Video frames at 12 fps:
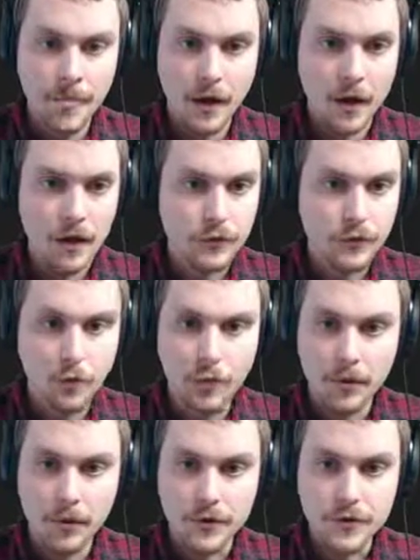Uh, and so what
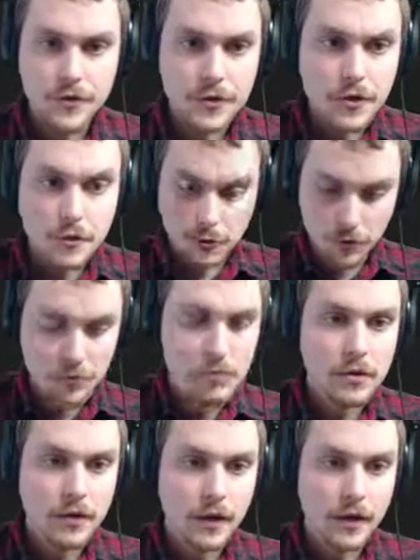we're going to
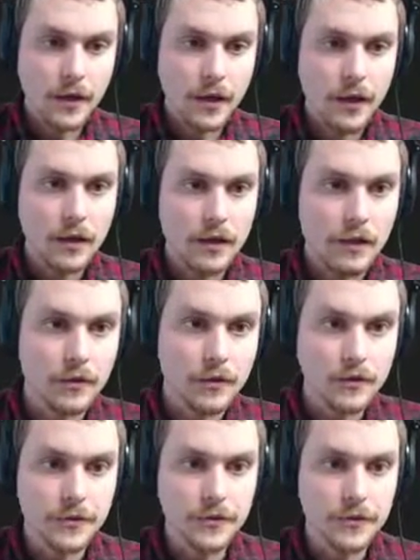do
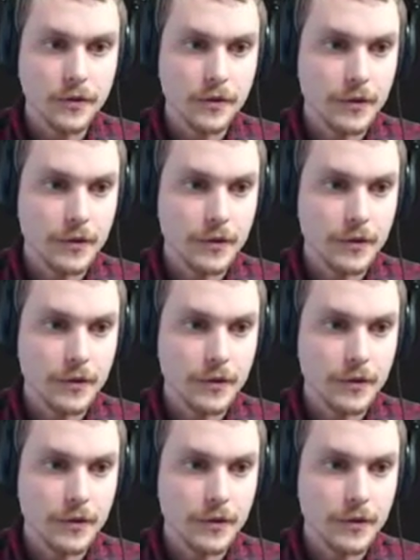is